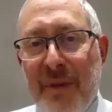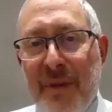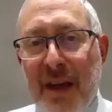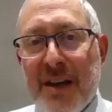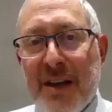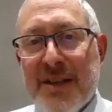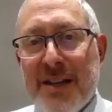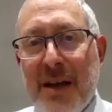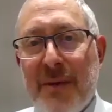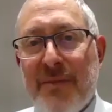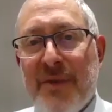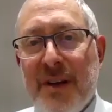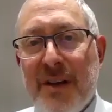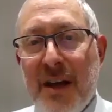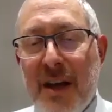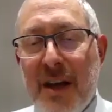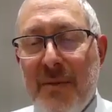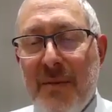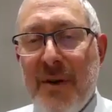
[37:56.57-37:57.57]
they
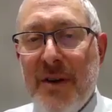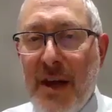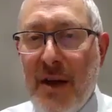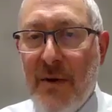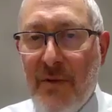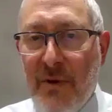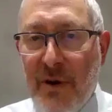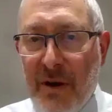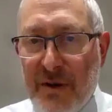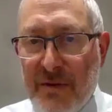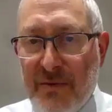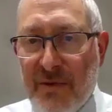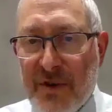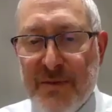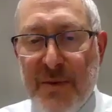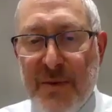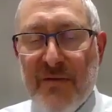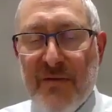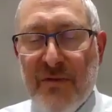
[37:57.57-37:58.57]
accepted him and they were
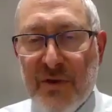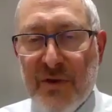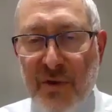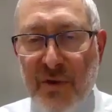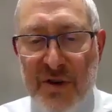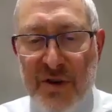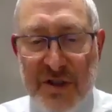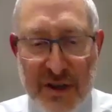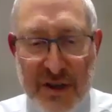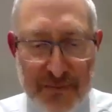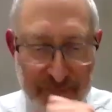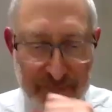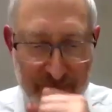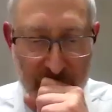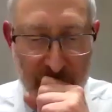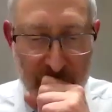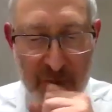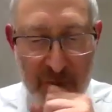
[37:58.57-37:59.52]
respectful towards him.